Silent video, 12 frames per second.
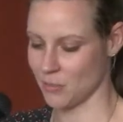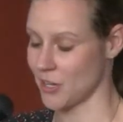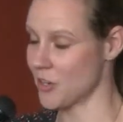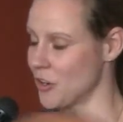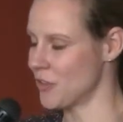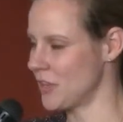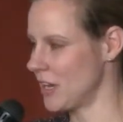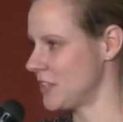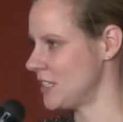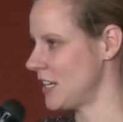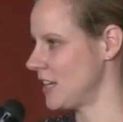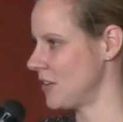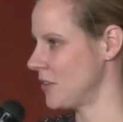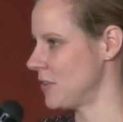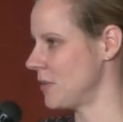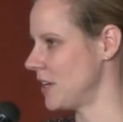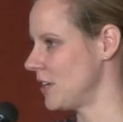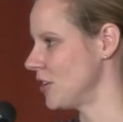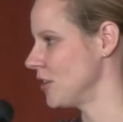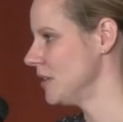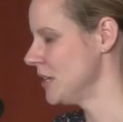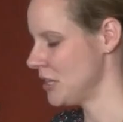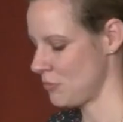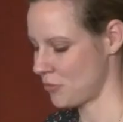I know the other day on the radio
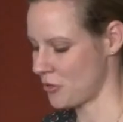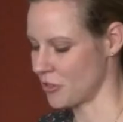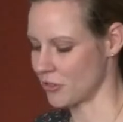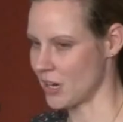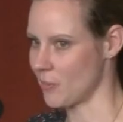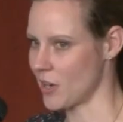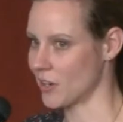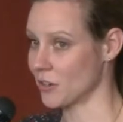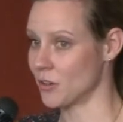program I got a